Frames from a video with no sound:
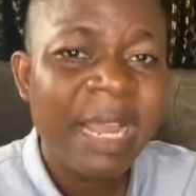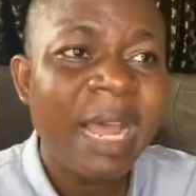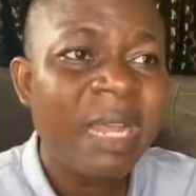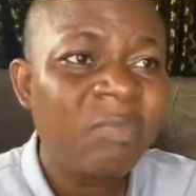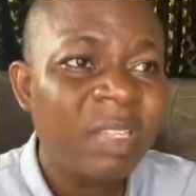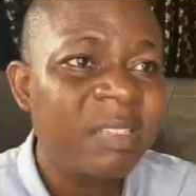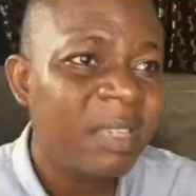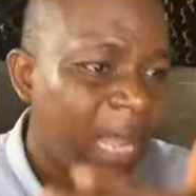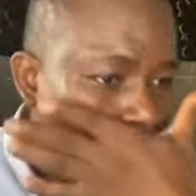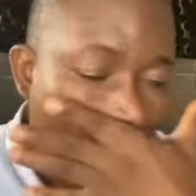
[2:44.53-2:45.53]
uh, things
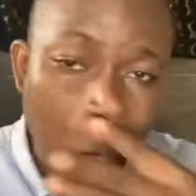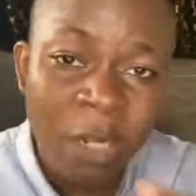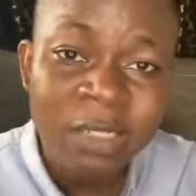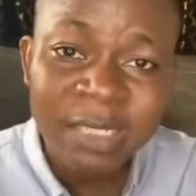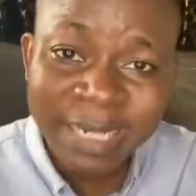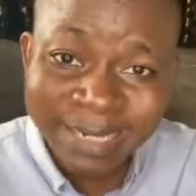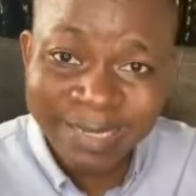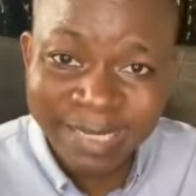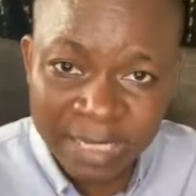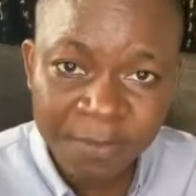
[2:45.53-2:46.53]
like uh, scent
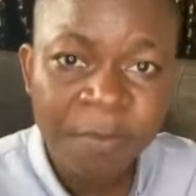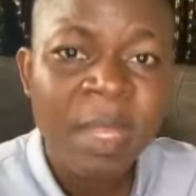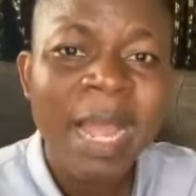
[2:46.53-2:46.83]
leaf,